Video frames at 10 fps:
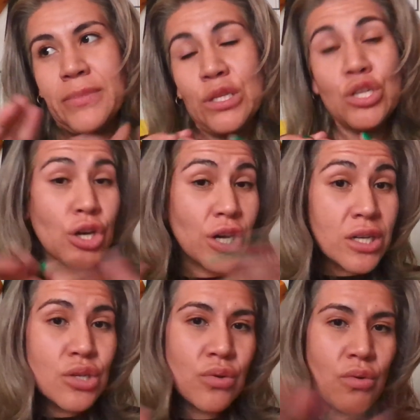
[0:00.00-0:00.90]

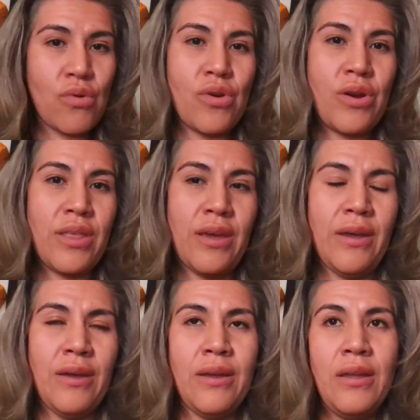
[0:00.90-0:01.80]
church or
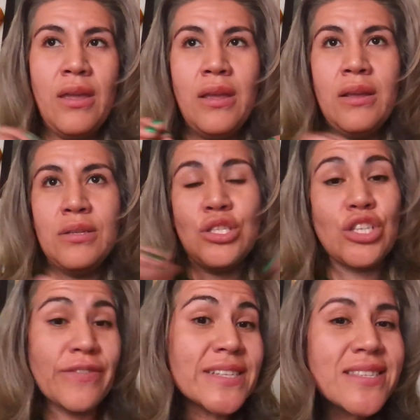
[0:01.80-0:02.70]
the
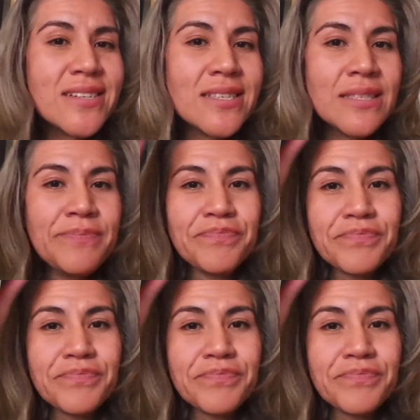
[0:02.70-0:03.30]
services